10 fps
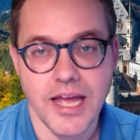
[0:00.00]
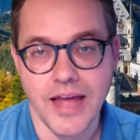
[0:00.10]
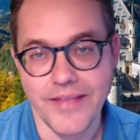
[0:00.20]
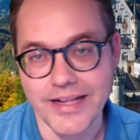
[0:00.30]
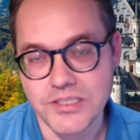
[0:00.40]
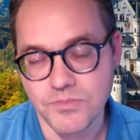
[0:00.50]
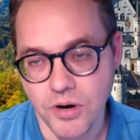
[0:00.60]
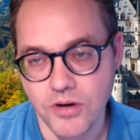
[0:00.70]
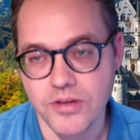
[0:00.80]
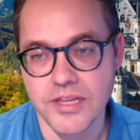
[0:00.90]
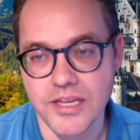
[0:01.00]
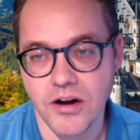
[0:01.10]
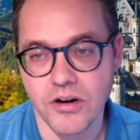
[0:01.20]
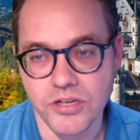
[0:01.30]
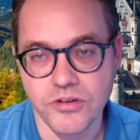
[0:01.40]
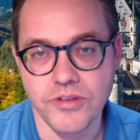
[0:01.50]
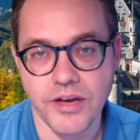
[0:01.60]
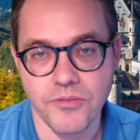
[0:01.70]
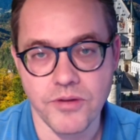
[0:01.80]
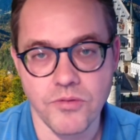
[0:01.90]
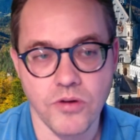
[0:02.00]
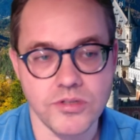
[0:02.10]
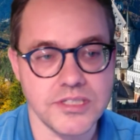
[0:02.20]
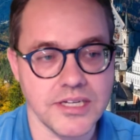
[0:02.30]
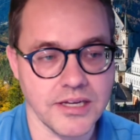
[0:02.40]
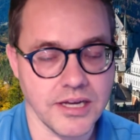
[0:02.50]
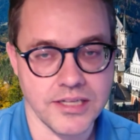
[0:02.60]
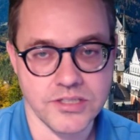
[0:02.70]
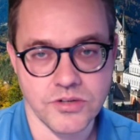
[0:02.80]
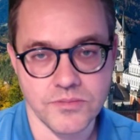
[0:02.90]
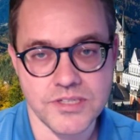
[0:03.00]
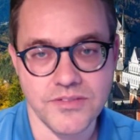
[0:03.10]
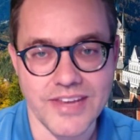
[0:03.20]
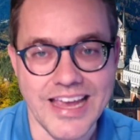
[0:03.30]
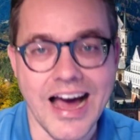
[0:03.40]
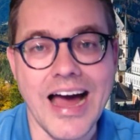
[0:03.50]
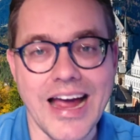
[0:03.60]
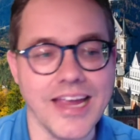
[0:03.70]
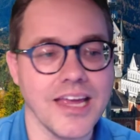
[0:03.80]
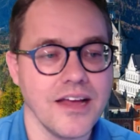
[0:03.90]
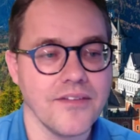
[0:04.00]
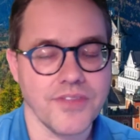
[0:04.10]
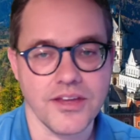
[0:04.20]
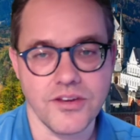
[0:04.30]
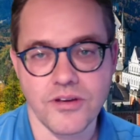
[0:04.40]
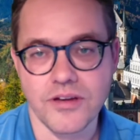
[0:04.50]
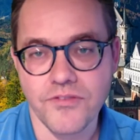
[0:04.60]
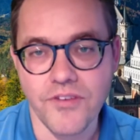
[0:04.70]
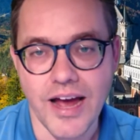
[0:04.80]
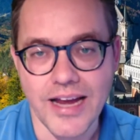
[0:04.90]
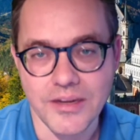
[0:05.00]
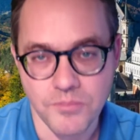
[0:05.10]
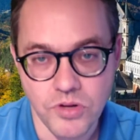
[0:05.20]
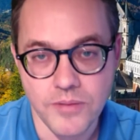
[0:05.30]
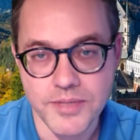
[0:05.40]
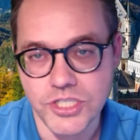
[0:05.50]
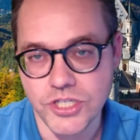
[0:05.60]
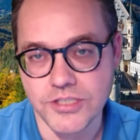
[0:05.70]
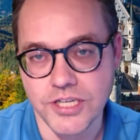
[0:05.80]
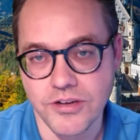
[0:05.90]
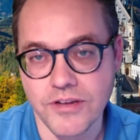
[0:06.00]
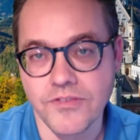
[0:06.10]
And that's part of the article that we wrote in terms of E I that you can find, employment insurance that you can